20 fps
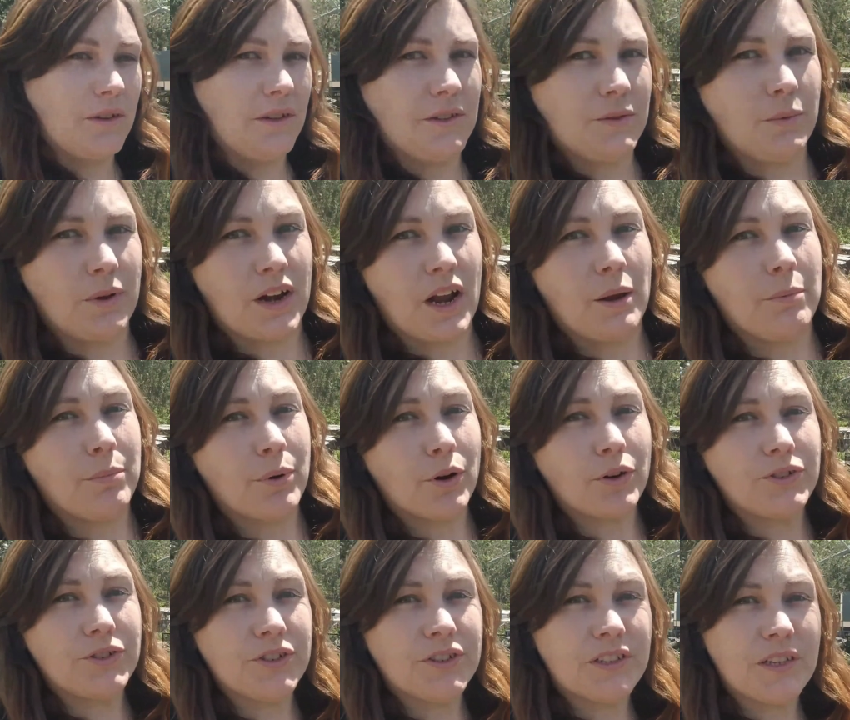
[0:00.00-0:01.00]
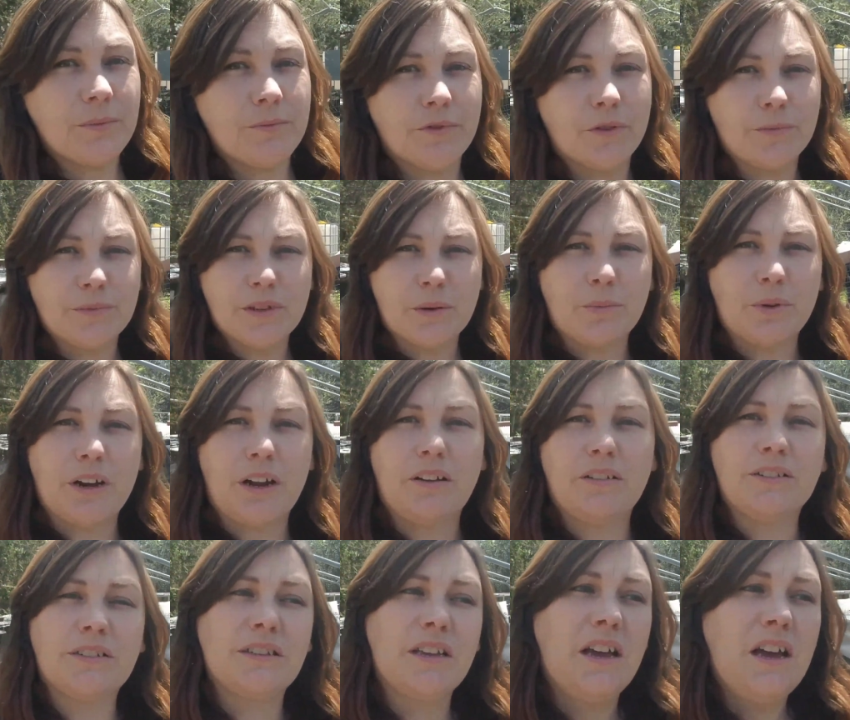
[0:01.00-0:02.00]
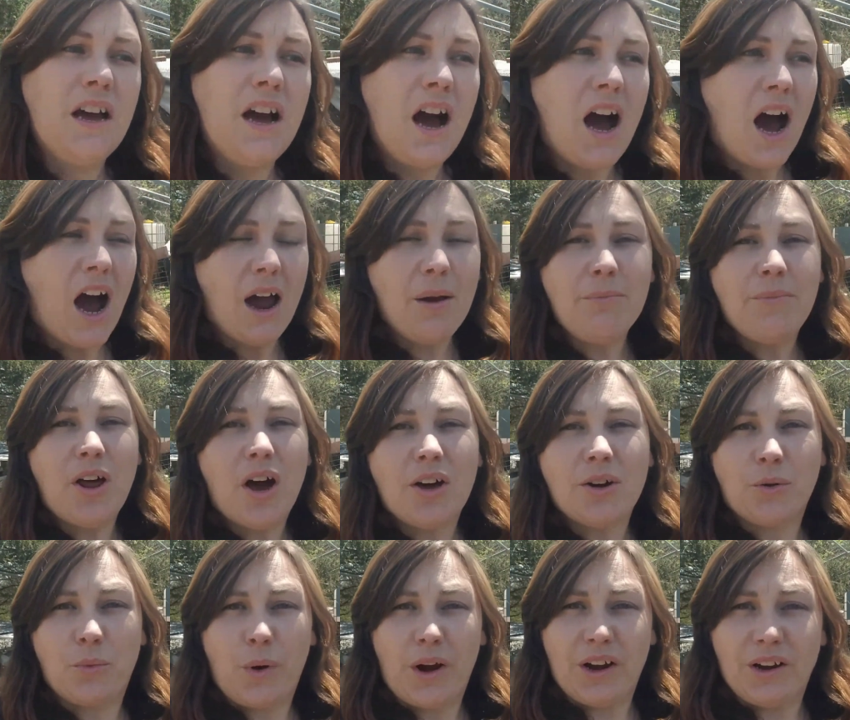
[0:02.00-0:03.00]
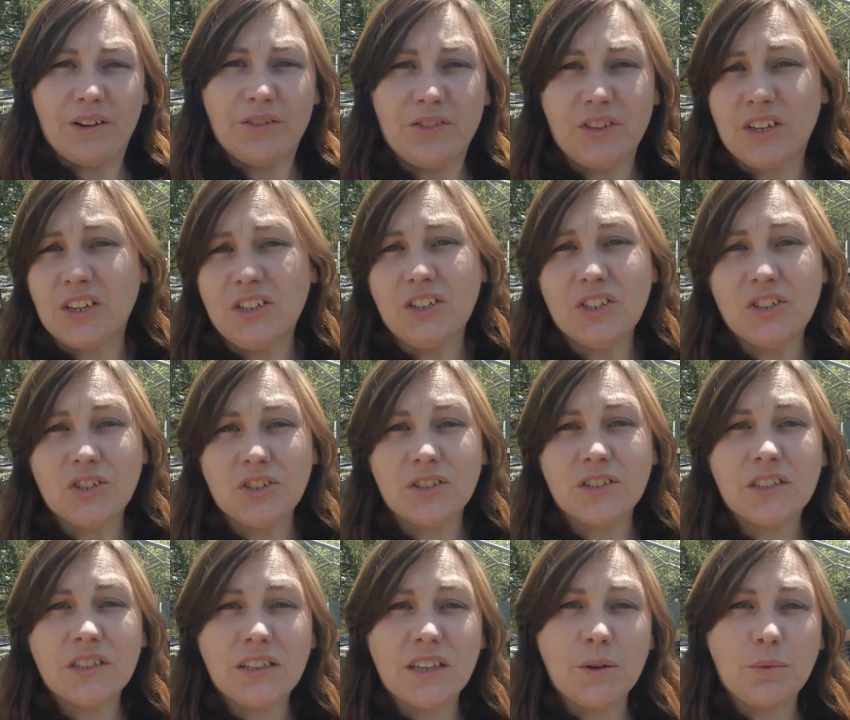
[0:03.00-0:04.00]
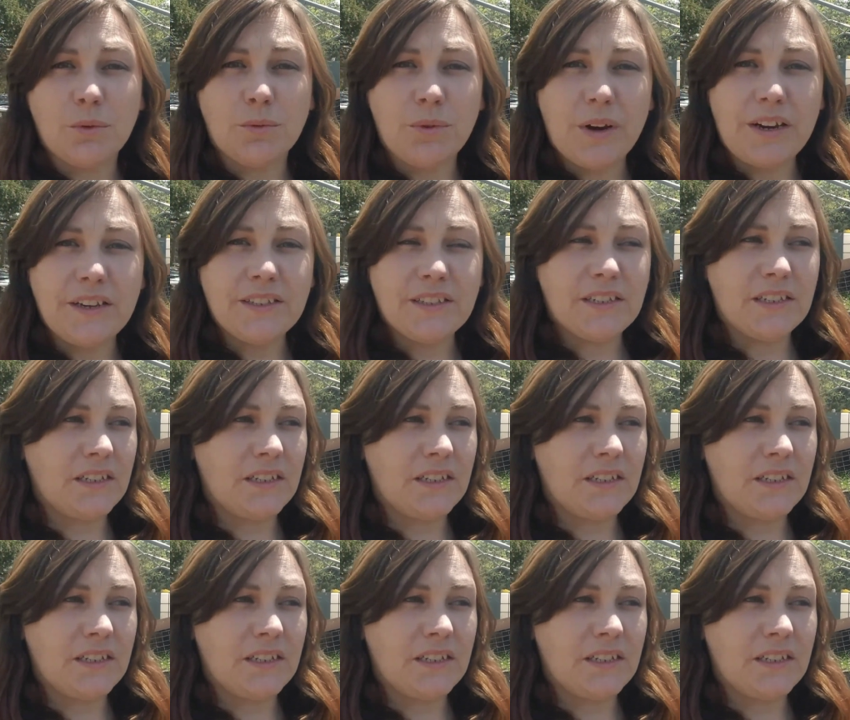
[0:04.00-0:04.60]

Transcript: is when I purchase them from someone else, I'm not aware of the conditions that they were raised